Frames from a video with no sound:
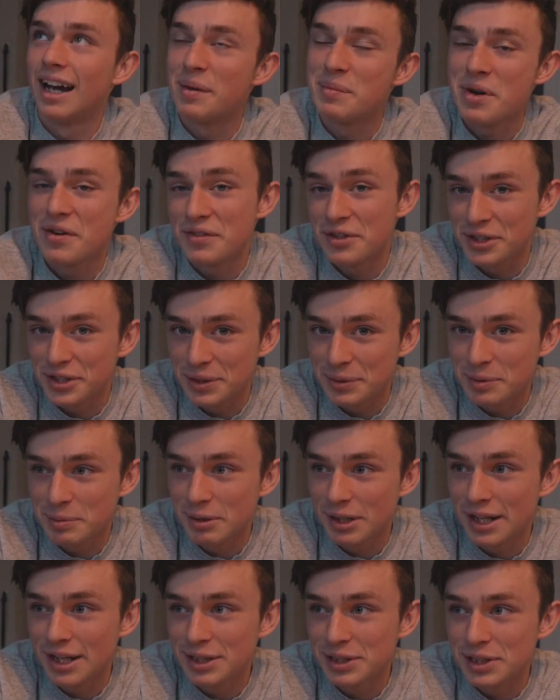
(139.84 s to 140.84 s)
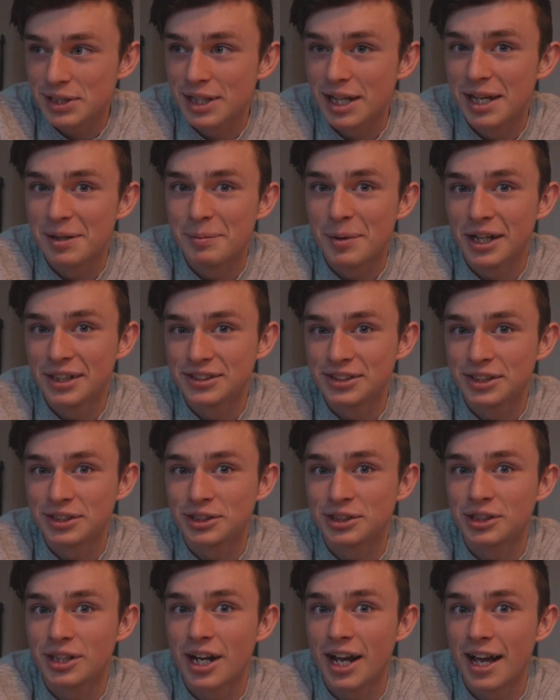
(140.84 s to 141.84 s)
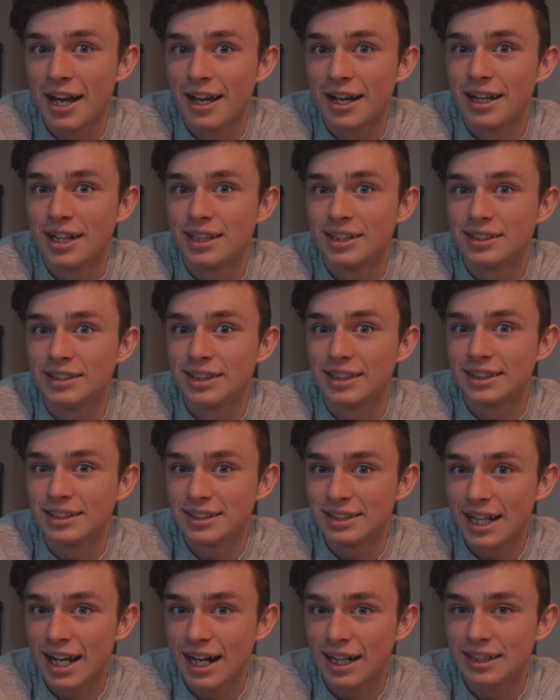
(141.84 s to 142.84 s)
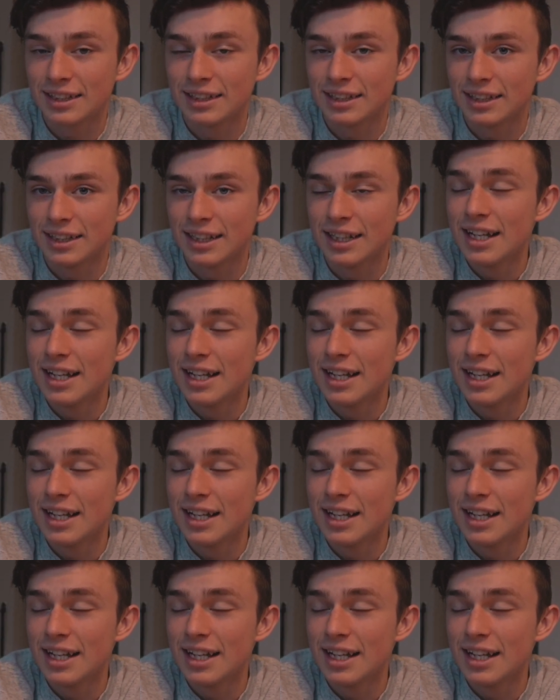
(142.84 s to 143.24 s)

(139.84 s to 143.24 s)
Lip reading: I'm not very good with plants, and my sister has exactly